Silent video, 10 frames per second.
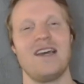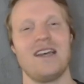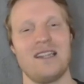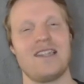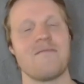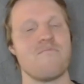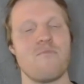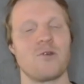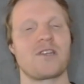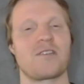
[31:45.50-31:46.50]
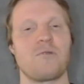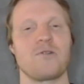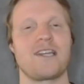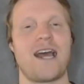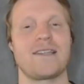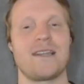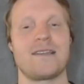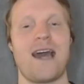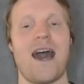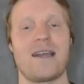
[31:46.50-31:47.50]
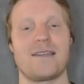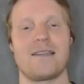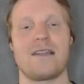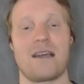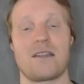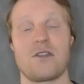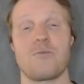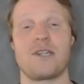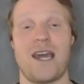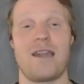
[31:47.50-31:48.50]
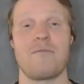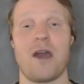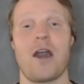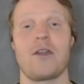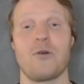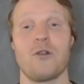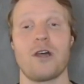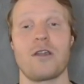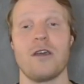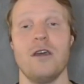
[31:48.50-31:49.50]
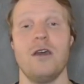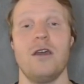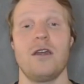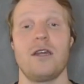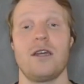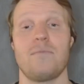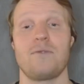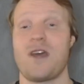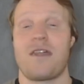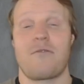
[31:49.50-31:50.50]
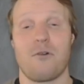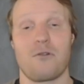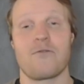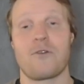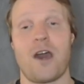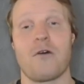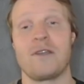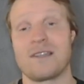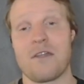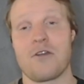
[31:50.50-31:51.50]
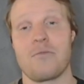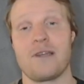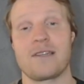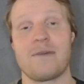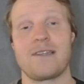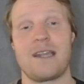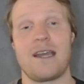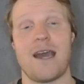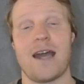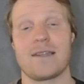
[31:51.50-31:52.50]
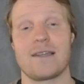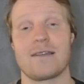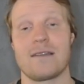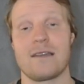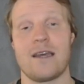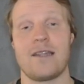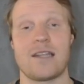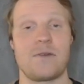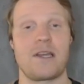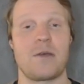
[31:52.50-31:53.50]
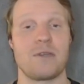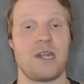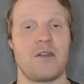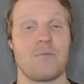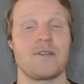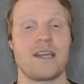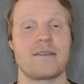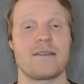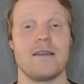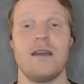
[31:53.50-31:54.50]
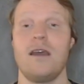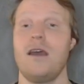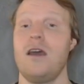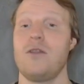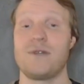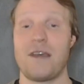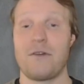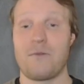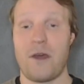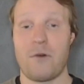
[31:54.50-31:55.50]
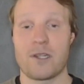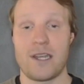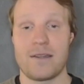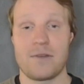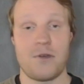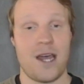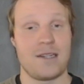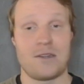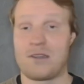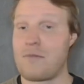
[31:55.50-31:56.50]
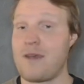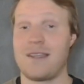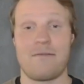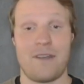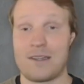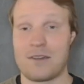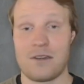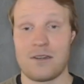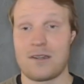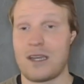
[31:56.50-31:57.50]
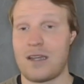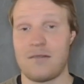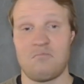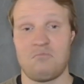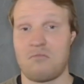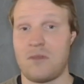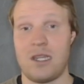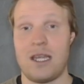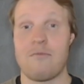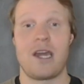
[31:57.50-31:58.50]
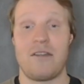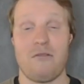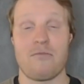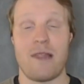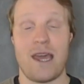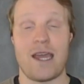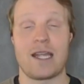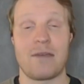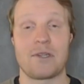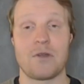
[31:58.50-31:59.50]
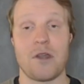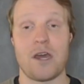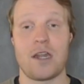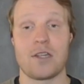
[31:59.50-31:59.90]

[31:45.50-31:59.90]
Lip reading: the most explosive asset as like the number 10 behind Haaland. So I think Foden for now is the 3rd best Man City asset, and that's why he comes in at number 6. Number 7, we have Watkins, who has just amazing fixtures, and he might even play in Game Week 29 as